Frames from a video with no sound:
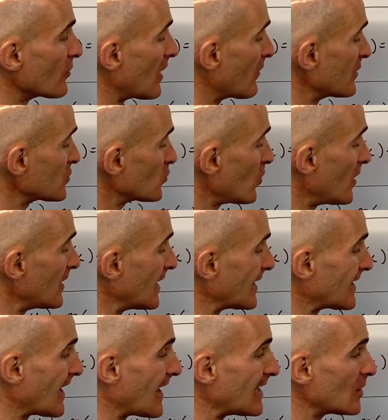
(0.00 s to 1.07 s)
Now this one,
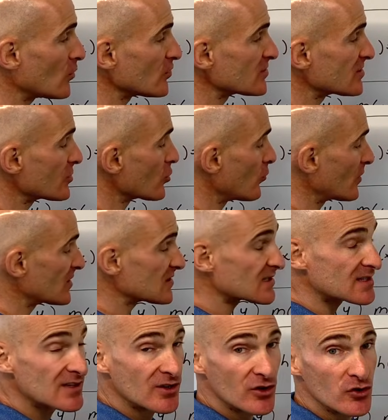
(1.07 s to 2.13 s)
it can equal 0 because
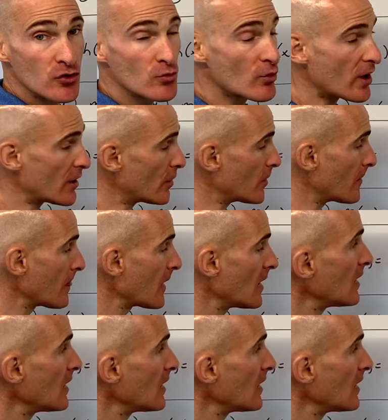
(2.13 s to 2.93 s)
it's in the numerator,